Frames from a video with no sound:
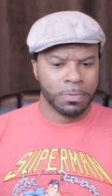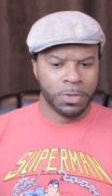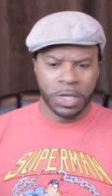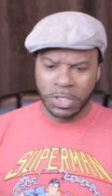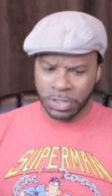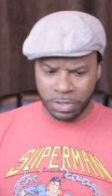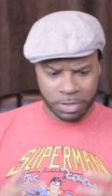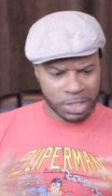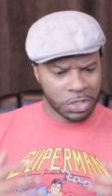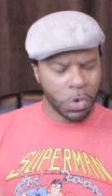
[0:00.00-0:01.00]
This
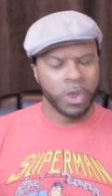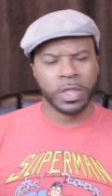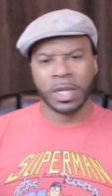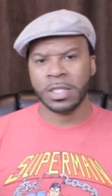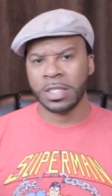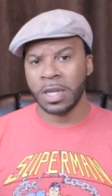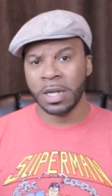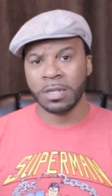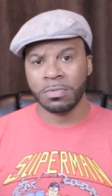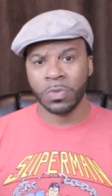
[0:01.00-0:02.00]
score that
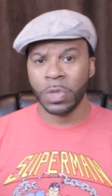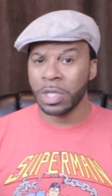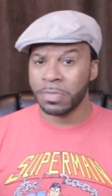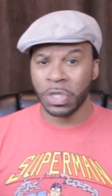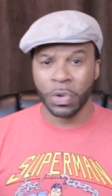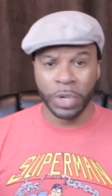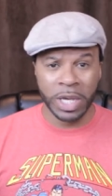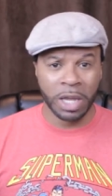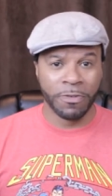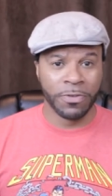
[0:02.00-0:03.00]
John Williams
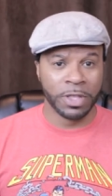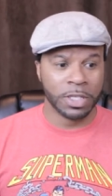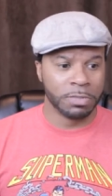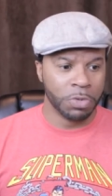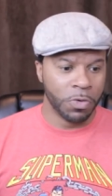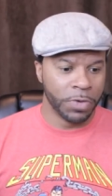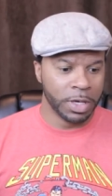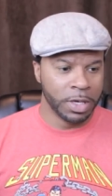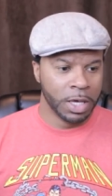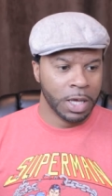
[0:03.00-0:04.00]
created for this
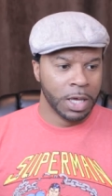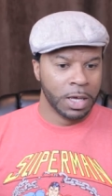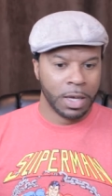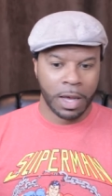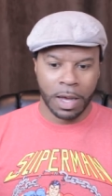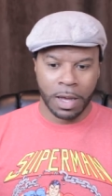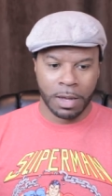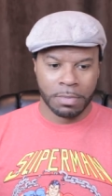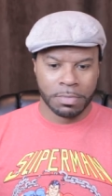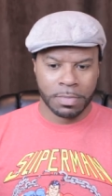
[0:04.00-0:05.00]
movie
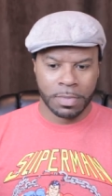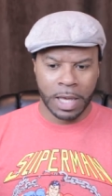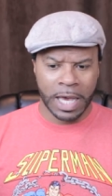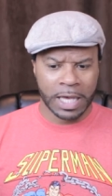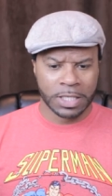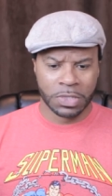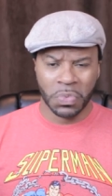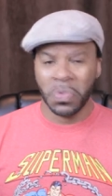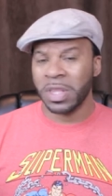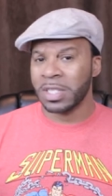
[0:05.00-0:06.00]
has
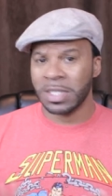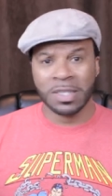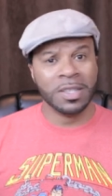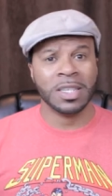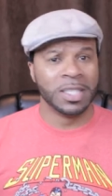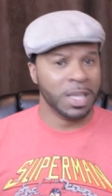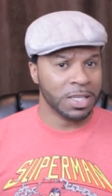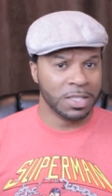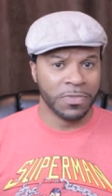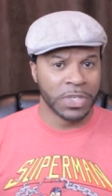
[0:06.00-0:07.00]
withstood the
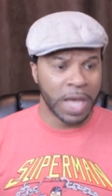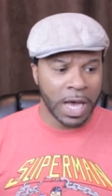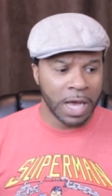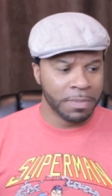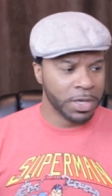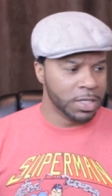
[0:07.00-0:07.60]
test of time.